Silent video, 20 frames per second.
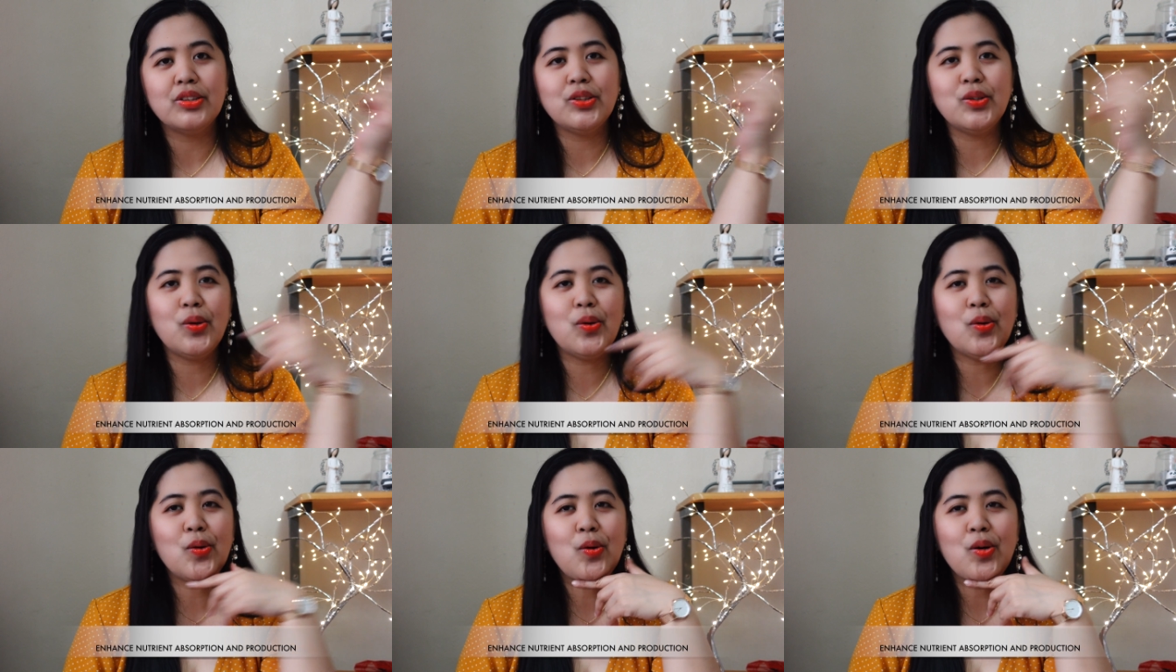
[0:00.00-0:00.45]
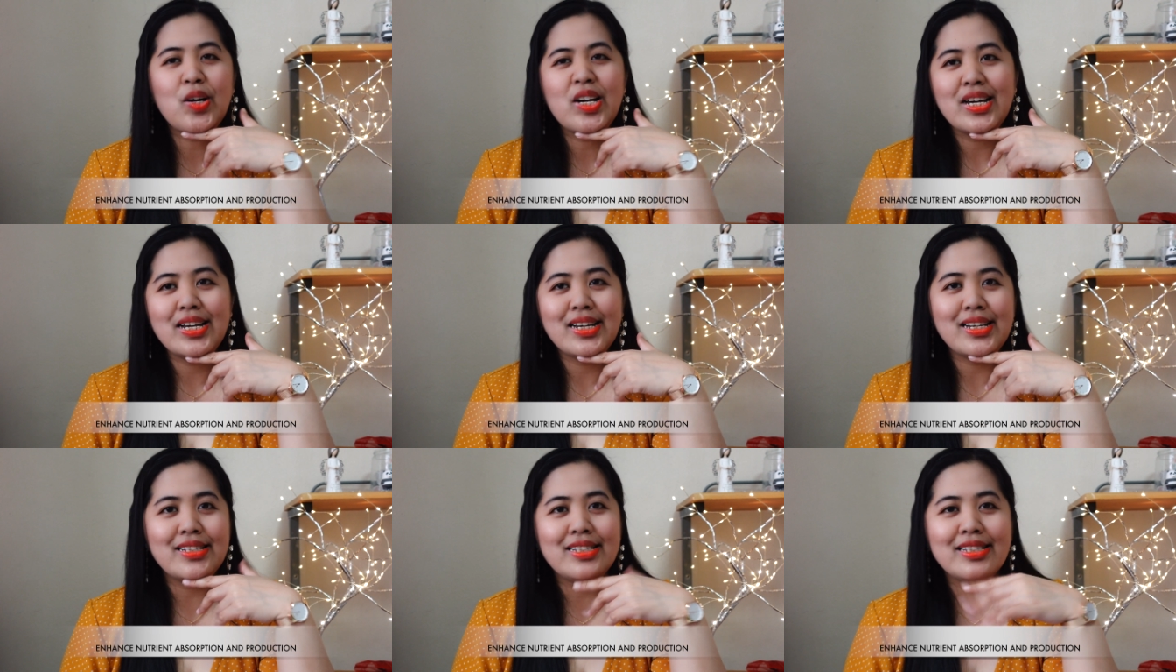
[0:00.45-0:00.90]
So
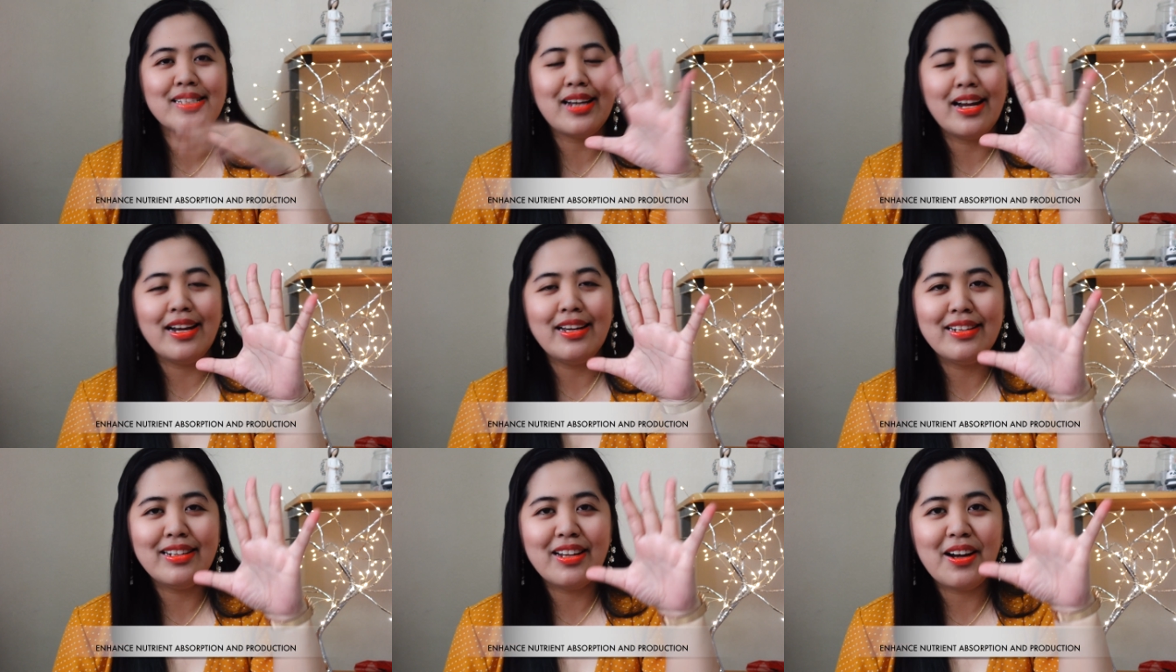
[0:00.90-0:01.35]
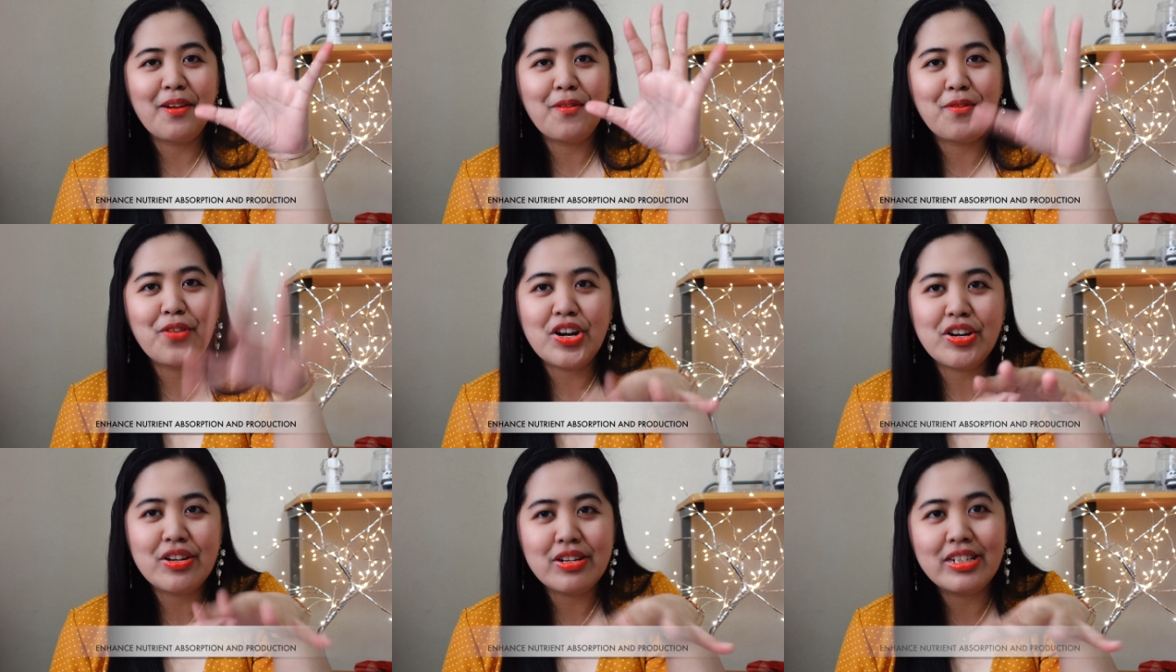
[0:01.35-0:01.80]
it's kind
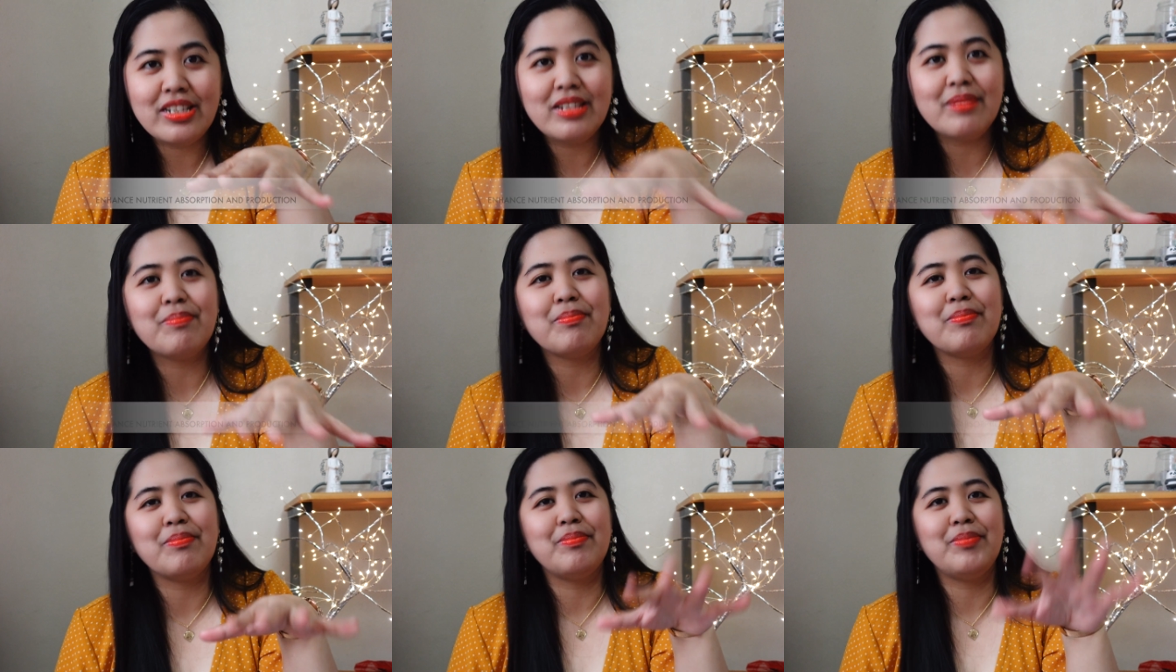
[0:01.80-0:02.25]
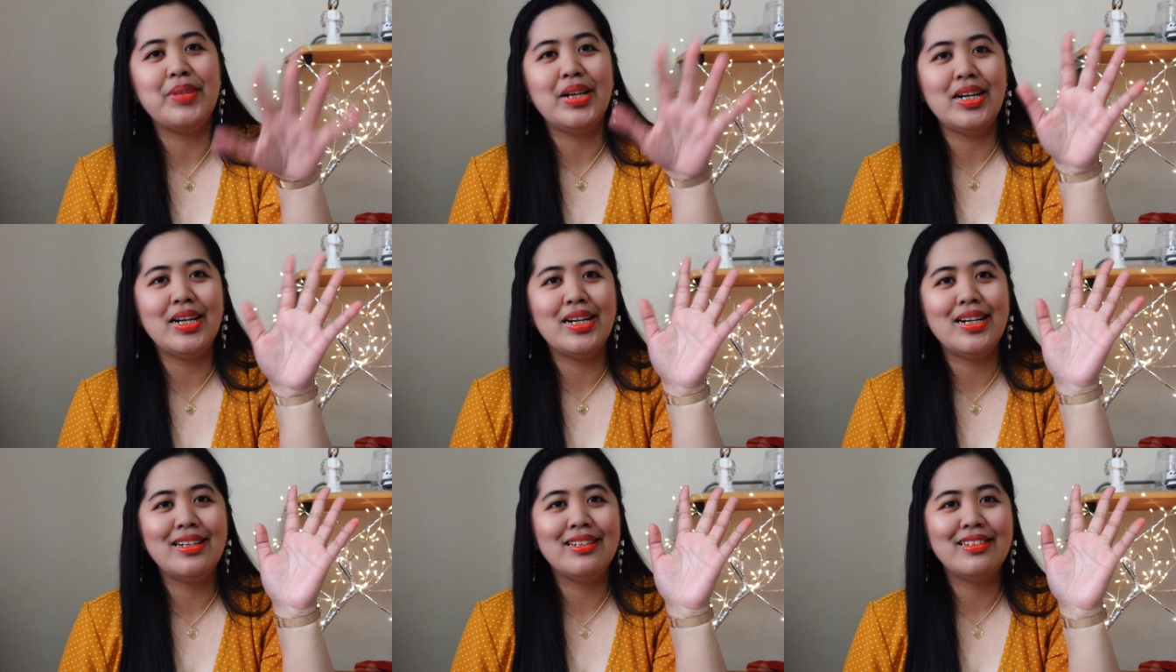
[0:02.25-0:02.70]
of very deep,
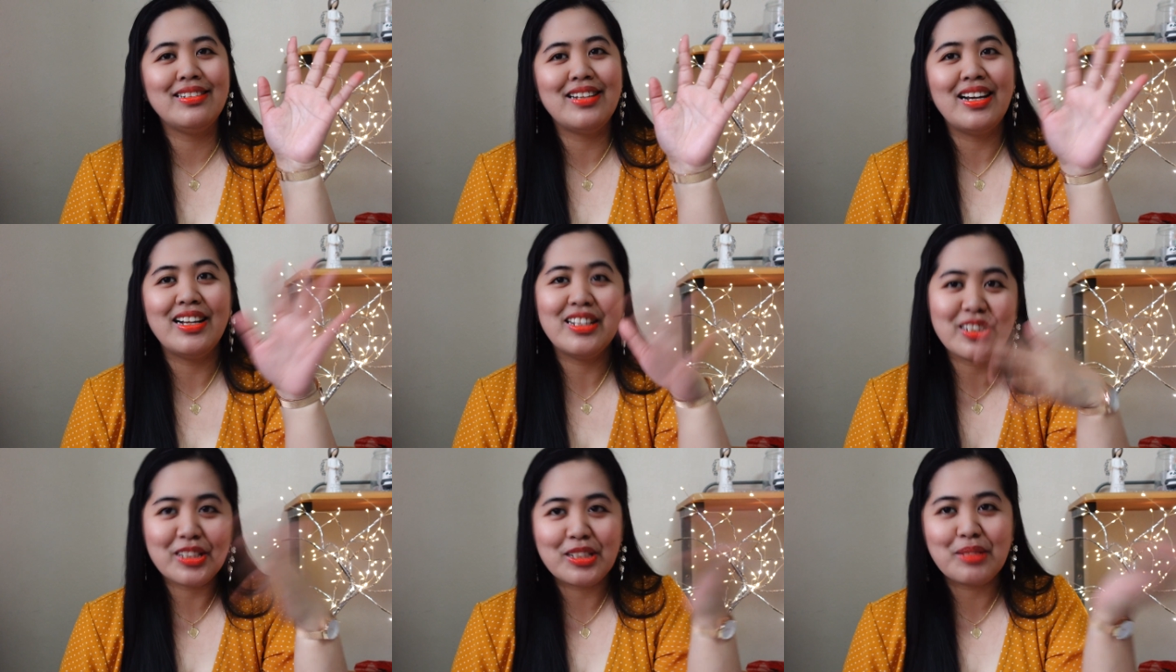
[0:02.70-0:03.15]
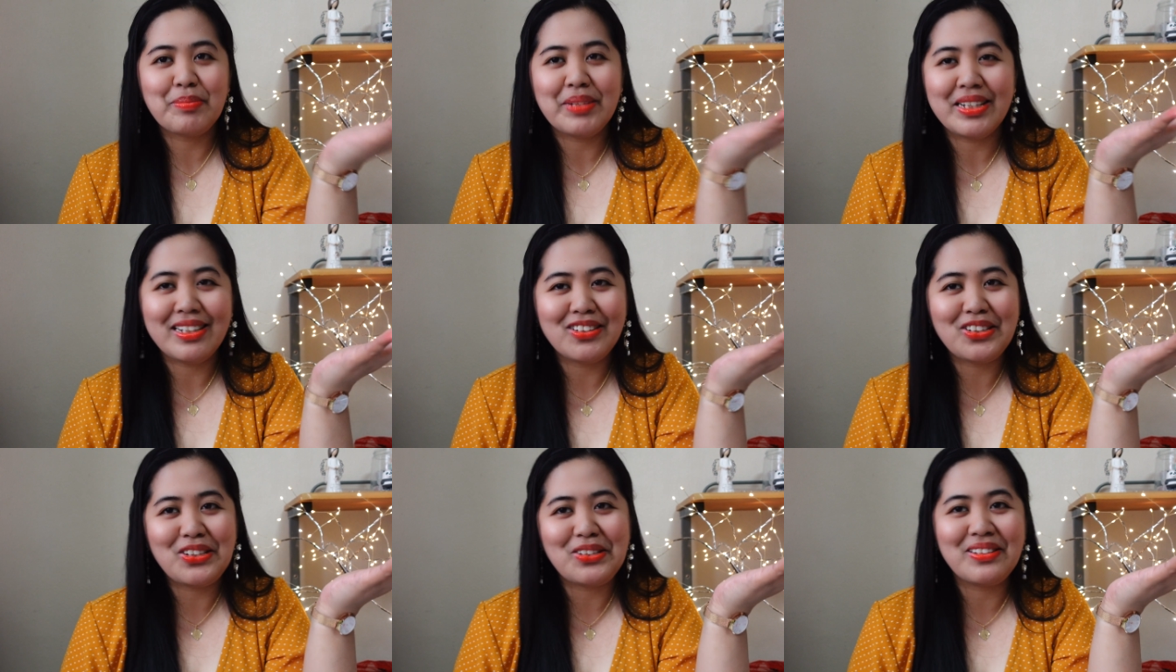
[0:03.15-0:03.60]
but I'll
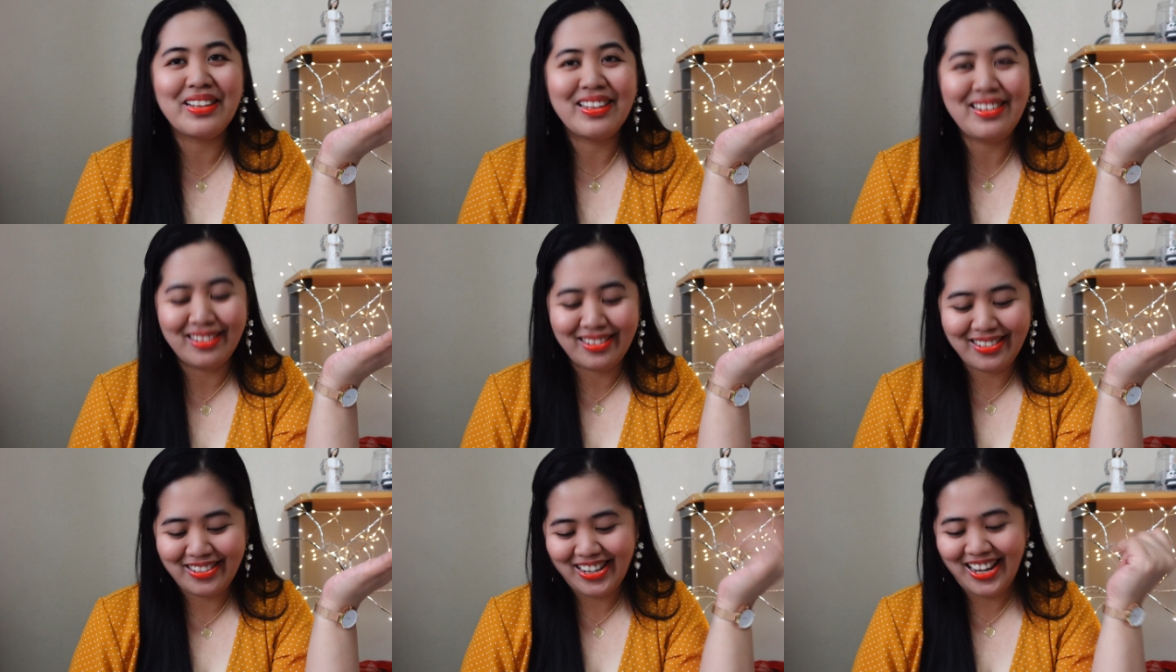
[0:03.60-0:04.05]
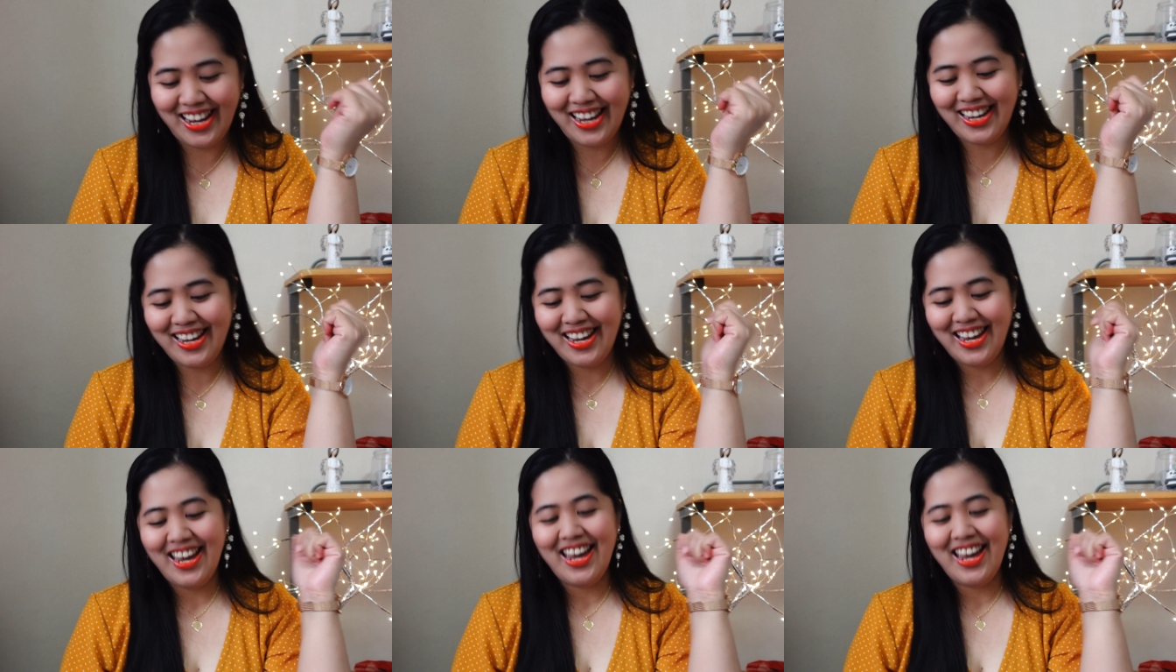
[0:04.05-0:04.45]
explain it to you later. Okay.